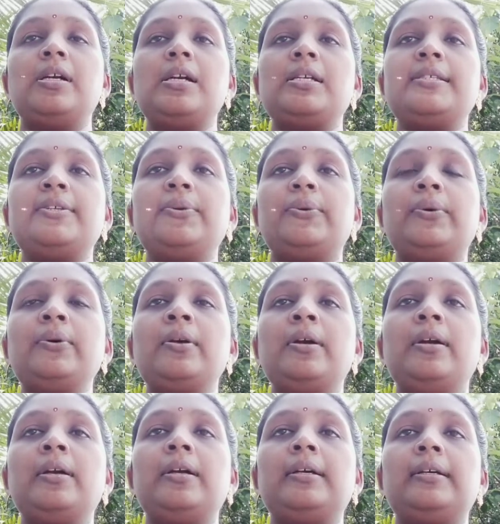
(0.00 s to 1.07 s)
So,
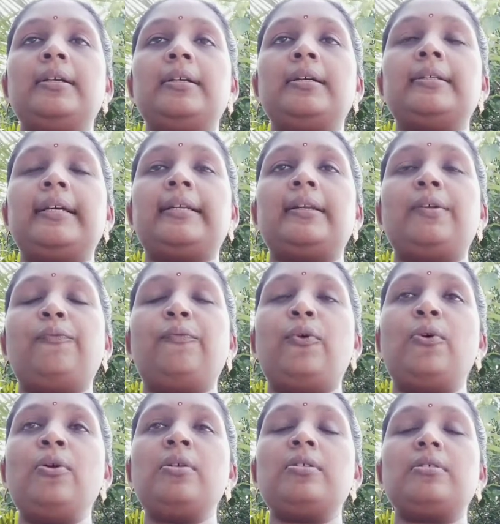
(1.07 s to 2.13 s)
there are the
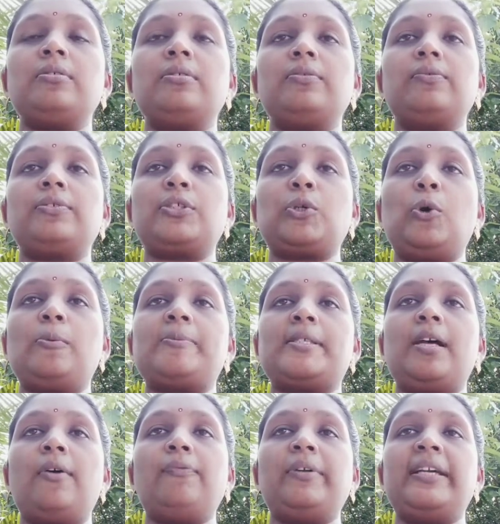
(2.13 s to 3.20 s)
4 scopes
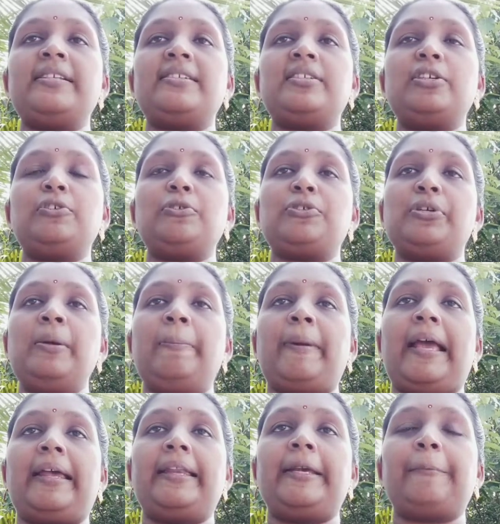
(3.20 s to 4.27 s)
of institutional
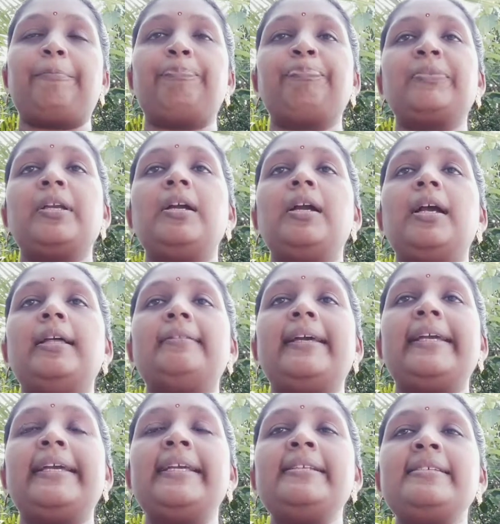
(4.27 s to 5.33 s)
planning.
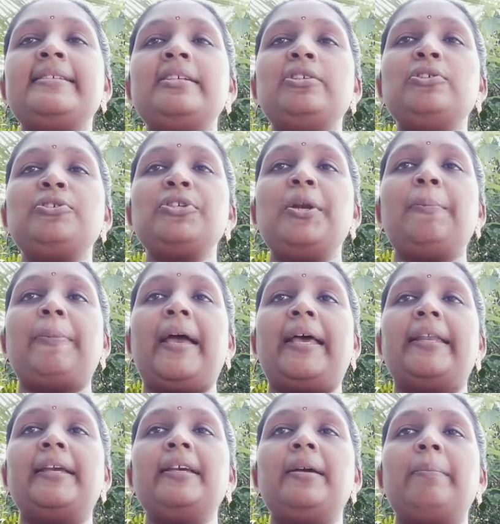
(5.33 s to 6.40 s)
The institutional
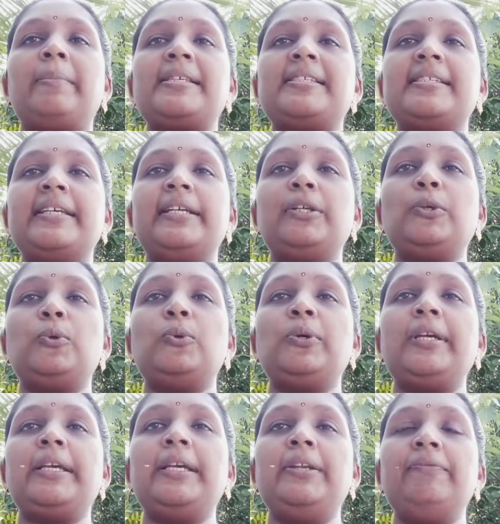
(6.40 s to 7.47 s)
planning must include
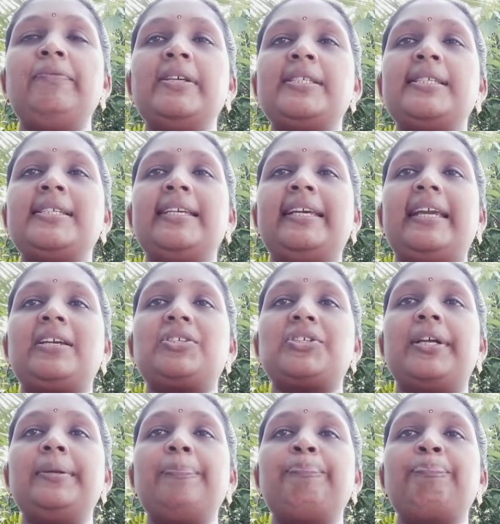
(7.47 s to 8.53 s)

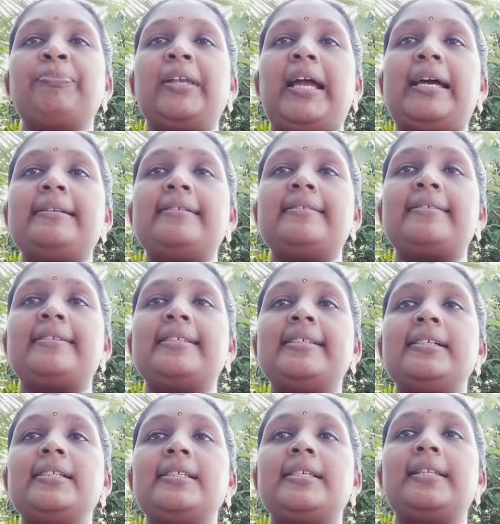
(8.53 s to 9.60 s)
investigation and
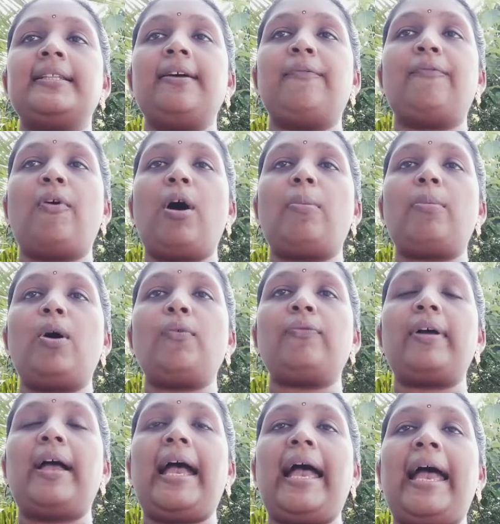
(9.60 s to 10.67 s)
research in the form of
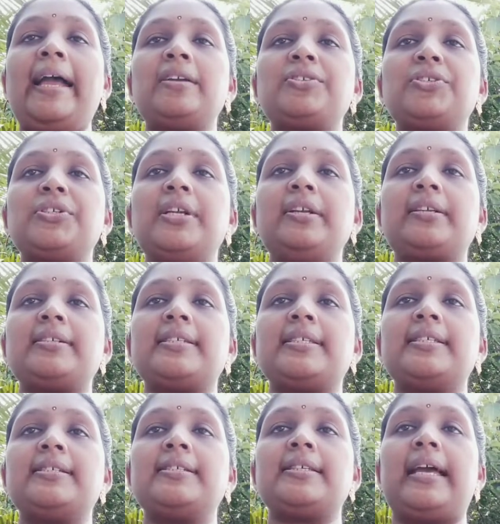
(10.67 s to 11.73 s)
action
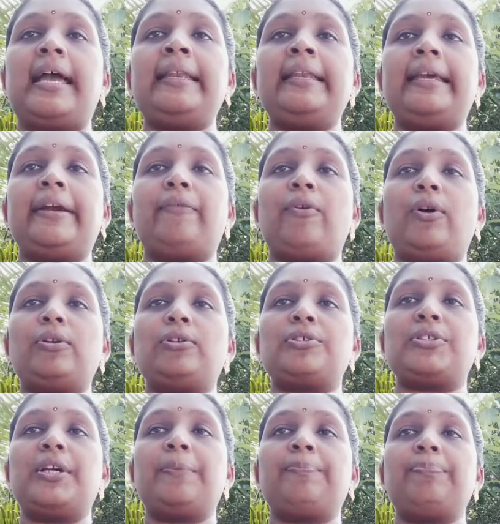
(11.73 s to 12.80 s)
research and
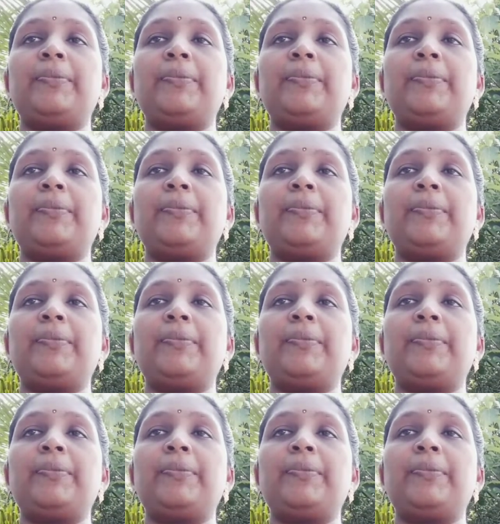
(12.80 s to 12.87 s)
evaluation